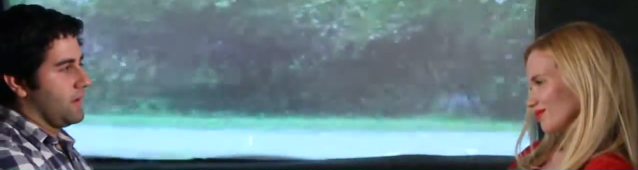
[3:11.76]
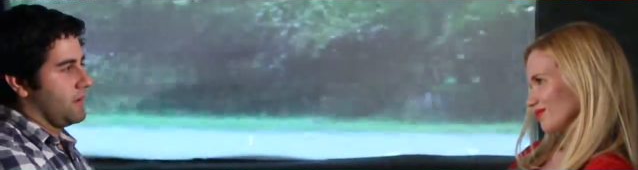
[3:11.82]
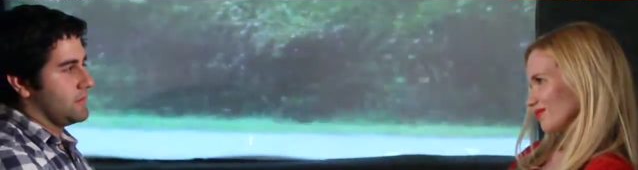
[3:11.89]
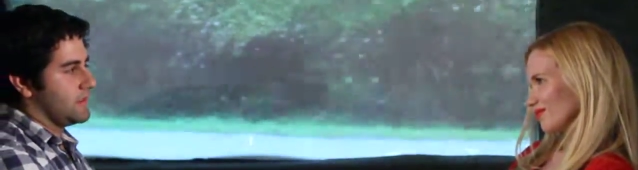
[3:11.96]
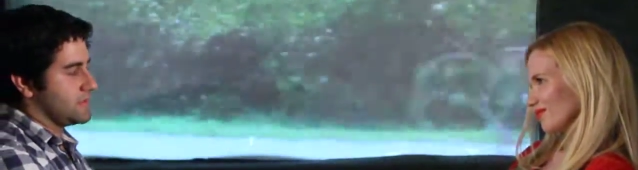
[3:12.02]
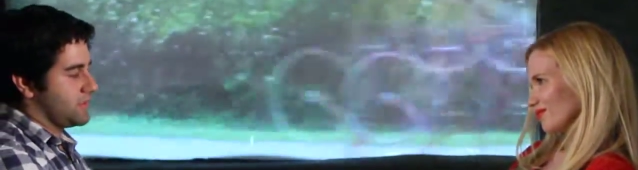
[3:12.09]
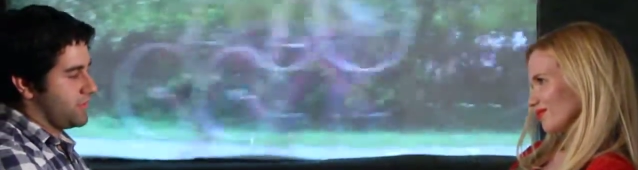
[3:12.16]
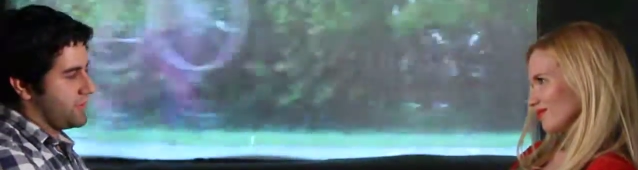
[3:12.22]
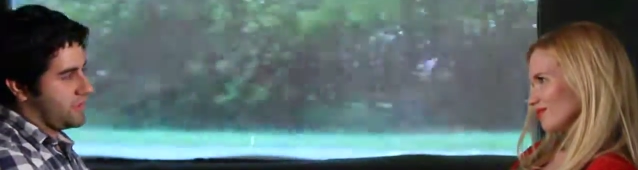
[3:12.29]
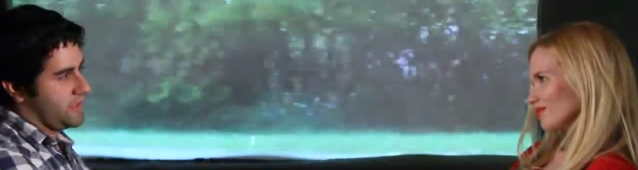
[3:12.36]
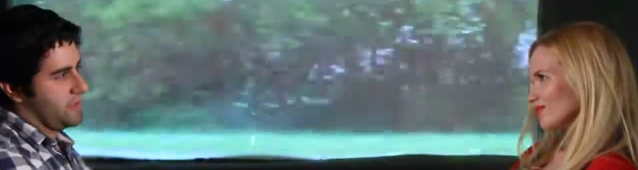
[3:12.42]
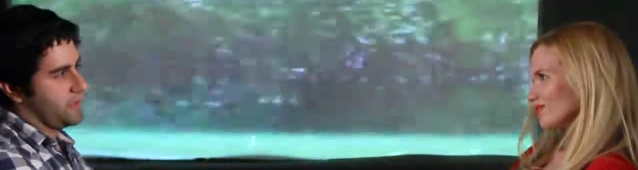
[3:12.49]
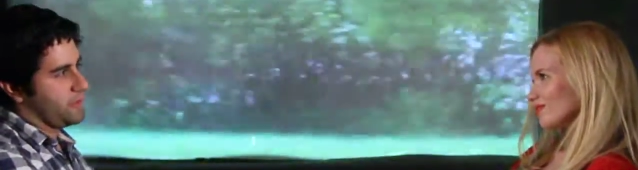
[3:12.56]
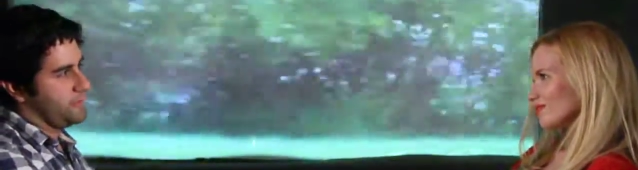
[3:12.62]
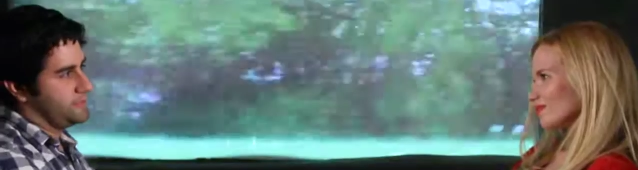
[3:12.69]
Speaker 1: Let's go to
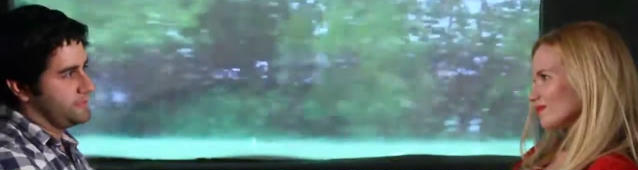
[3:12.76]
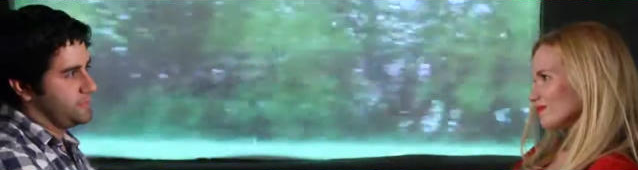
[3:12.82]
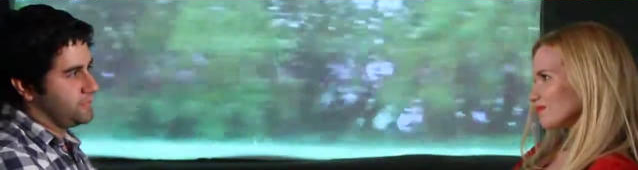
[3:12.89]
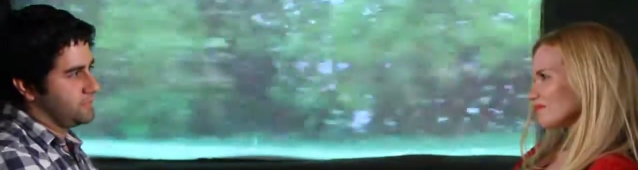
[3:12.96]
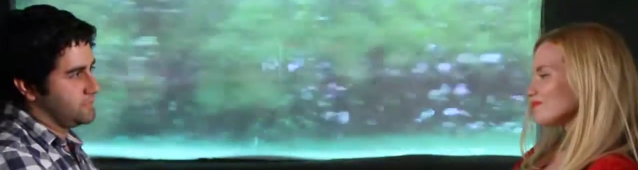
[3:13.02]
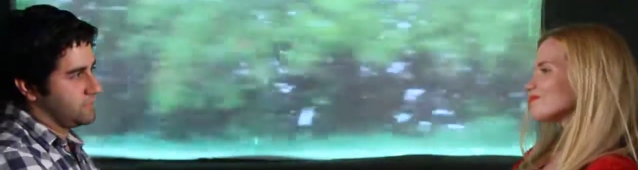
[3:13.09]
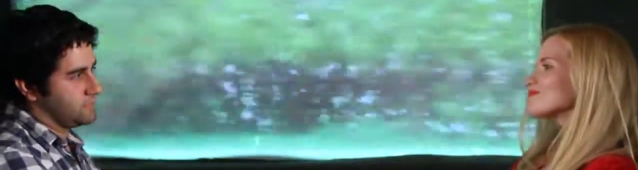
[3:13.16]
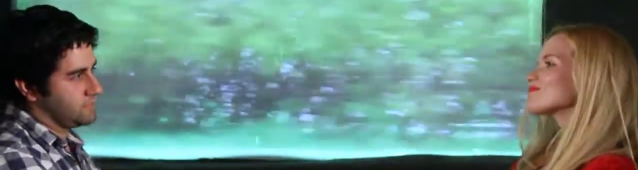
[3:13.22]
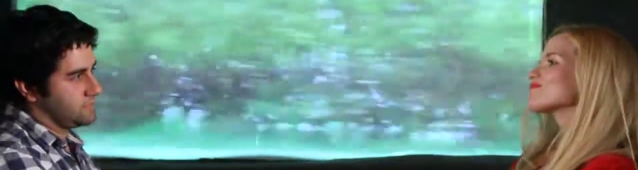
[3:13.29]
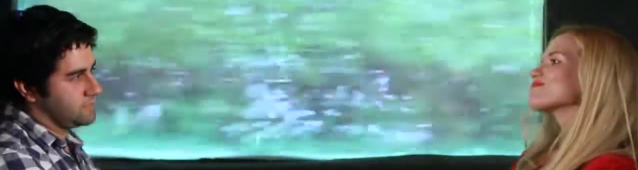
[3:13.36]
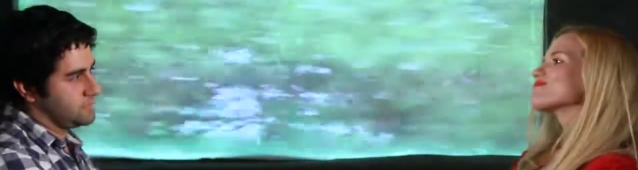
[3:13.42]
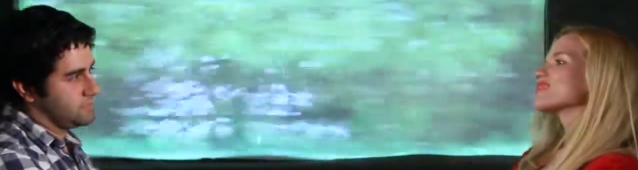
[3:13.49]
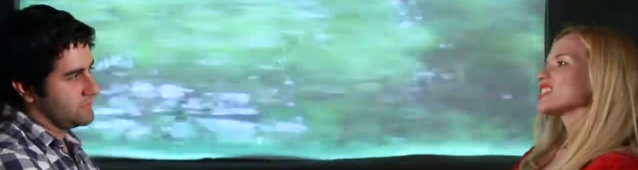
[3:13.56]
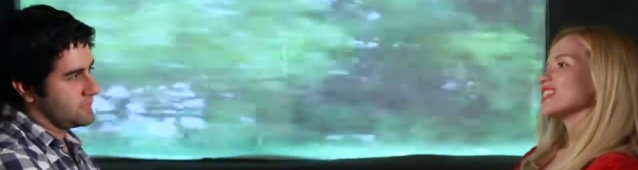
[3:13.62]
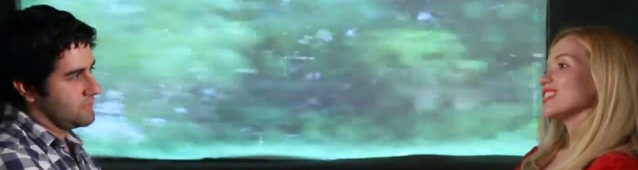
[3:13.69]
dinner.
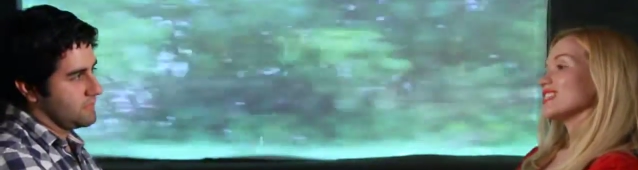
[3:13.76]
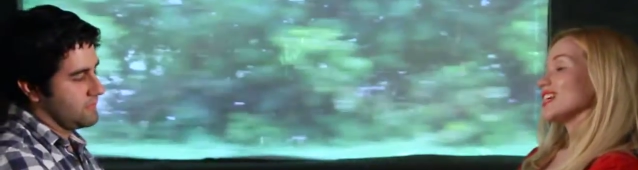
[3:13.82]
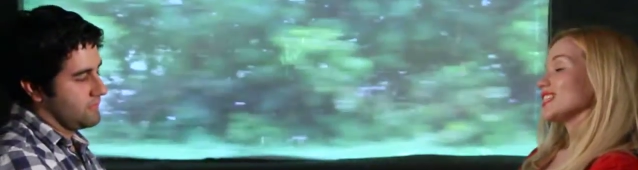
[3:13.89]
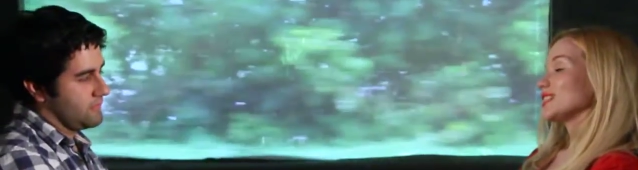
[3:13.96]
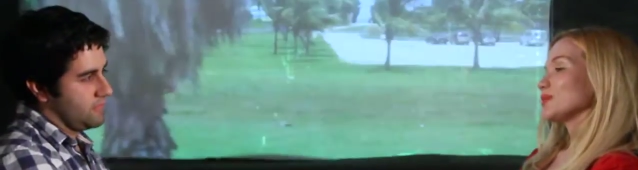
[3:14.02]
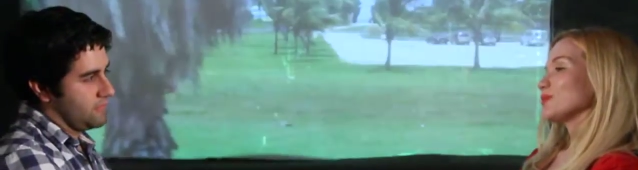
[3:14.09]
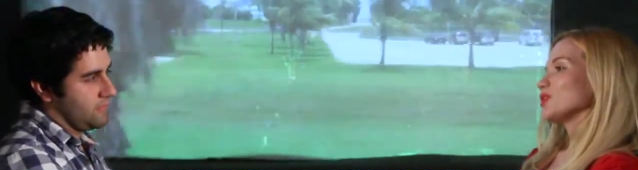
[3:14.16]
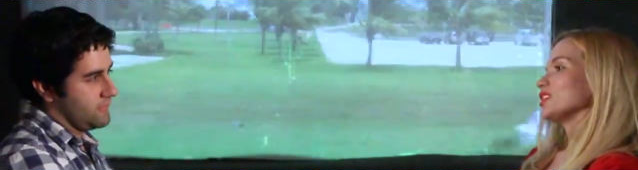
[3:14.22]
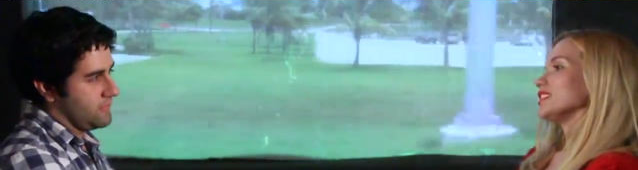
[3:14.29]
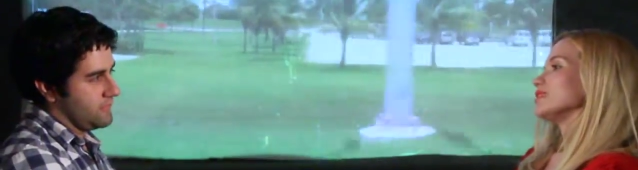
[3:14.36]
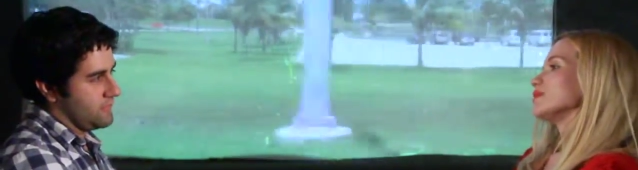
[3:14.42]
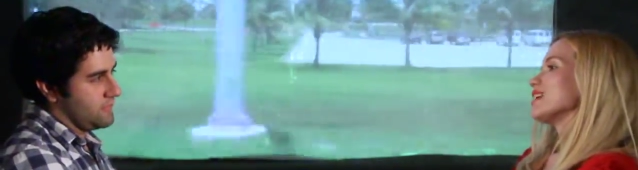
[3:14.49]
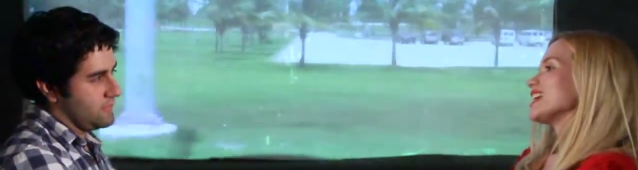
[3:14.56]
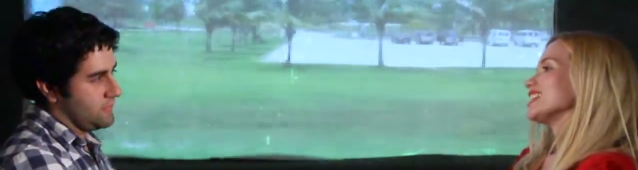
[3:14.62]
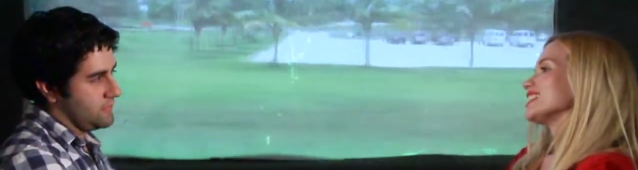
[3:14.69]
Speaker 2: That's pretty
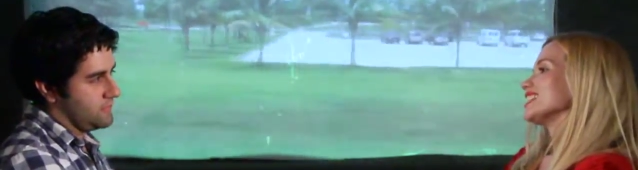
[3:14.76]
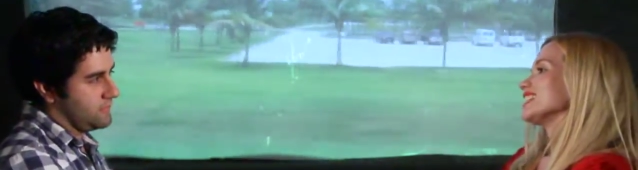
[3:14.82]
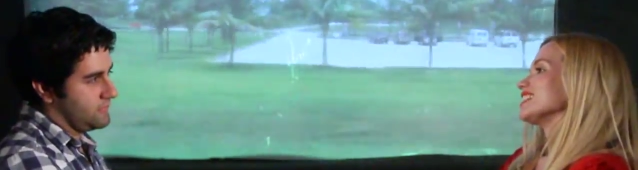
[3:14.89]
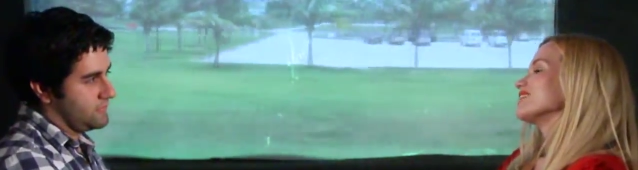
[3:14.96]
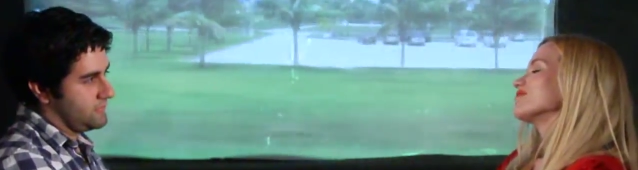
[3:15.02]
demanding.